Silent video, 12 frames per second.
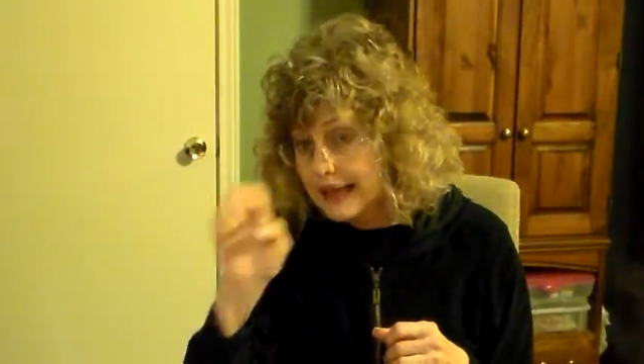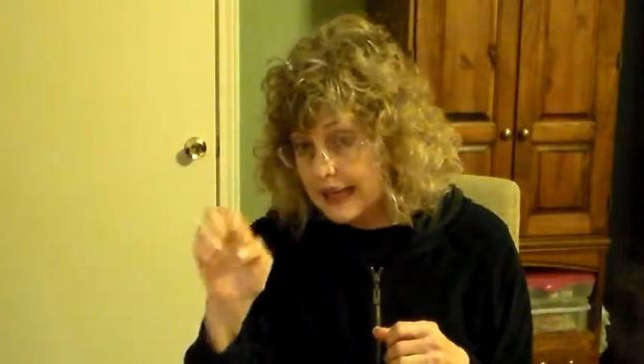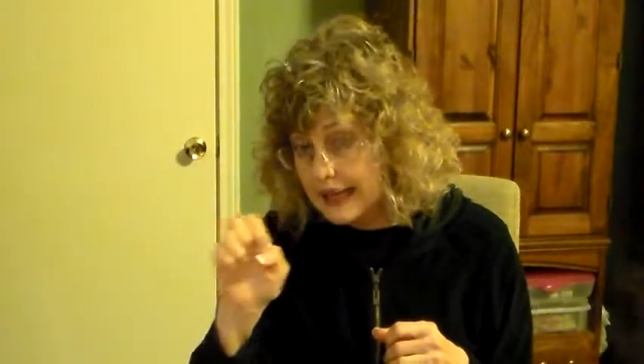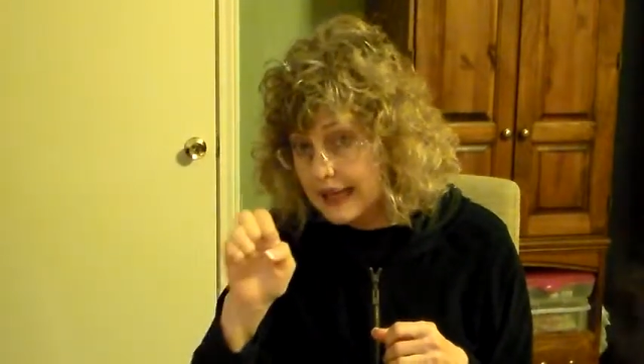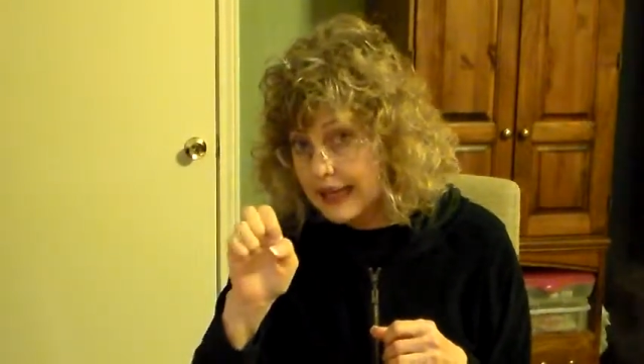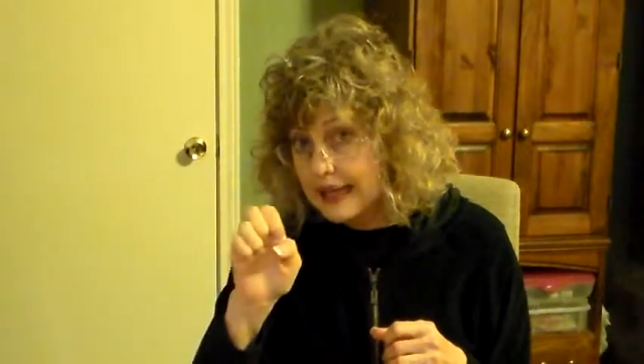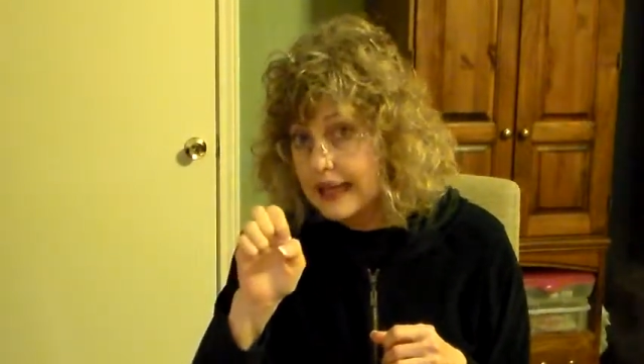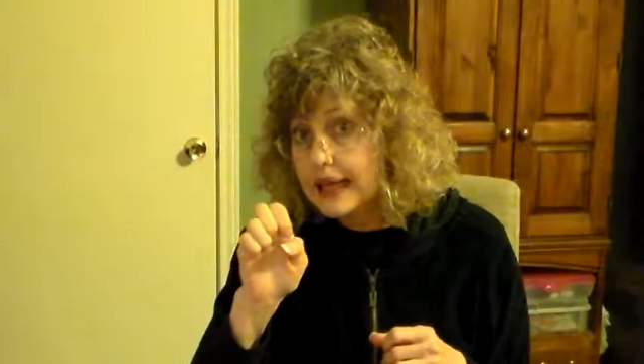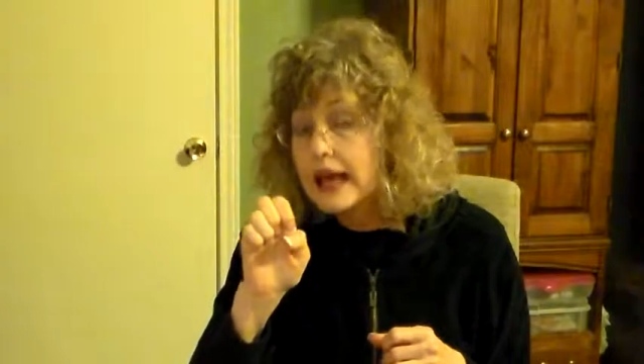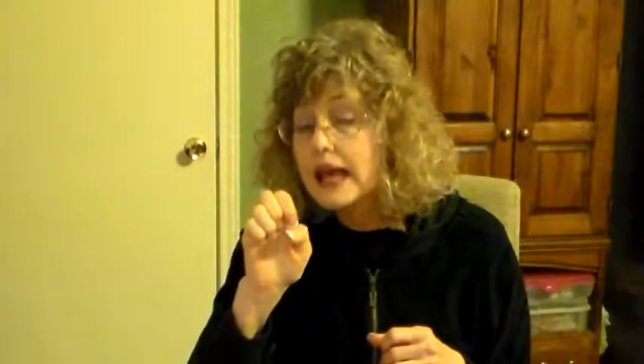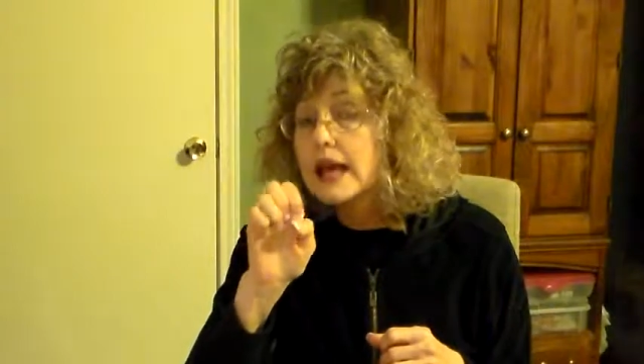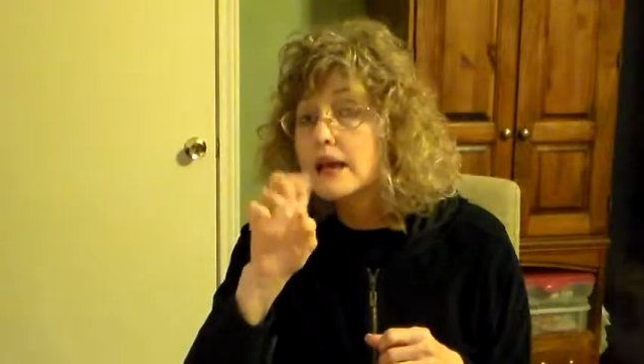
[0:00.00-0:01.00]
Nitrogen
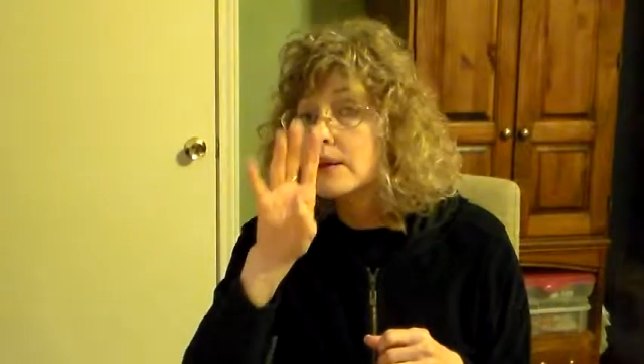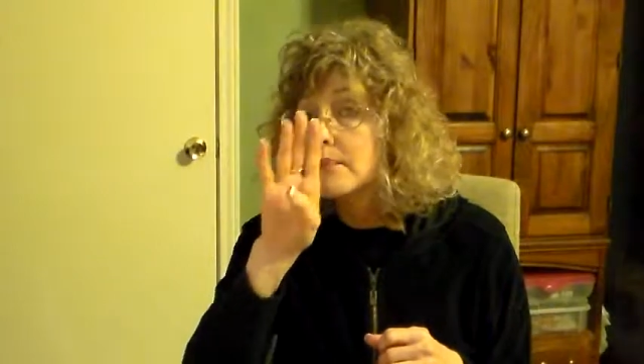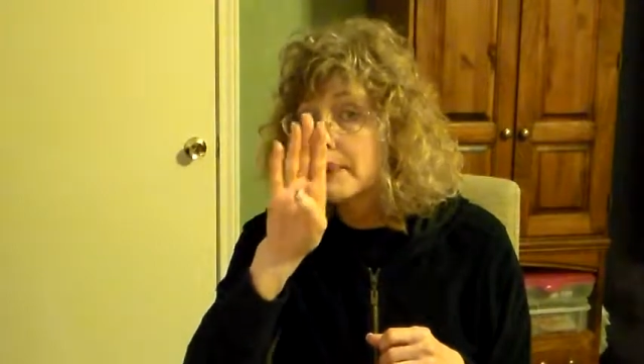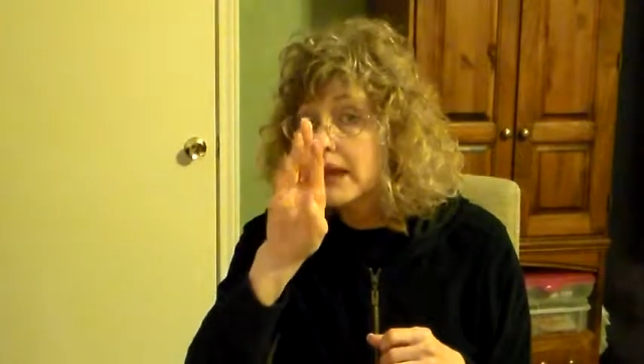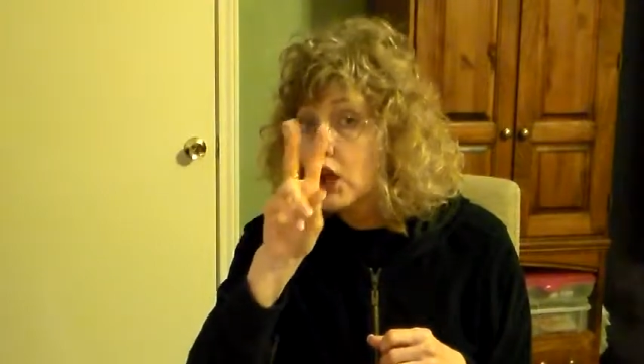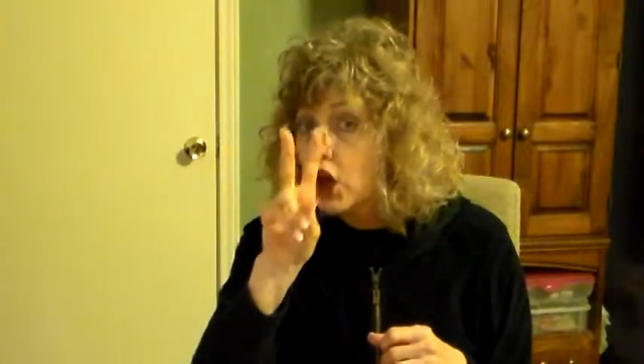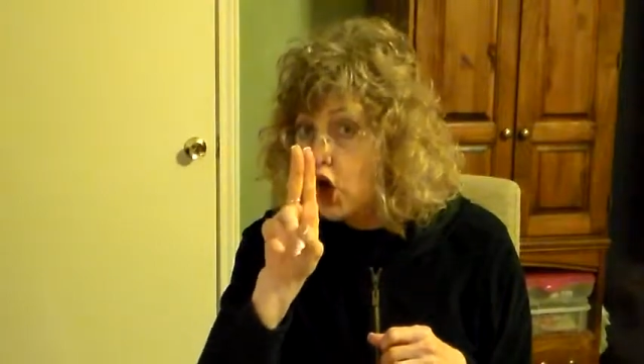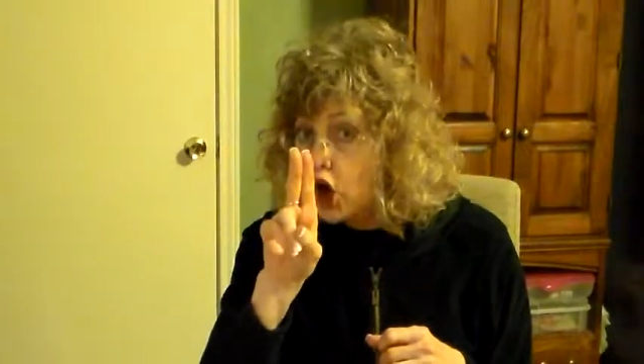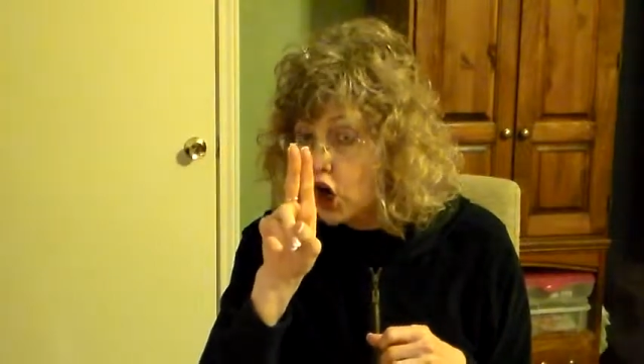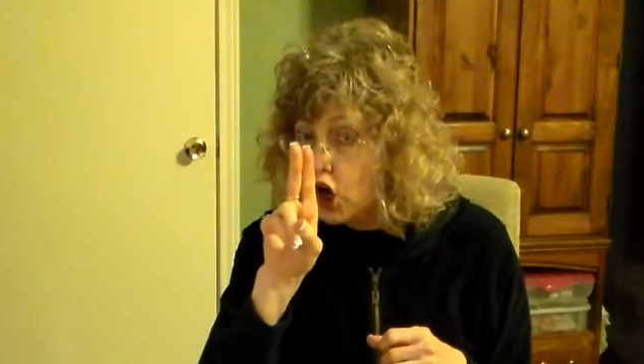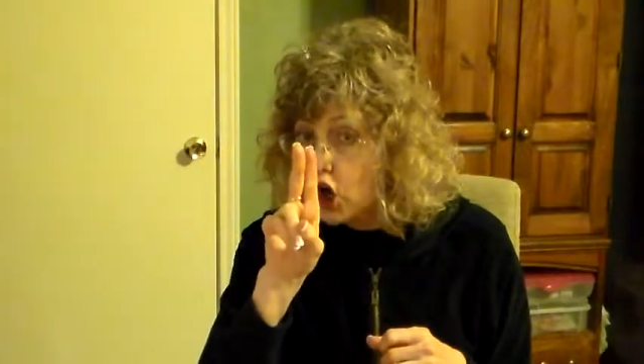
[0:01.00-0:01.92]
gas, it's N2.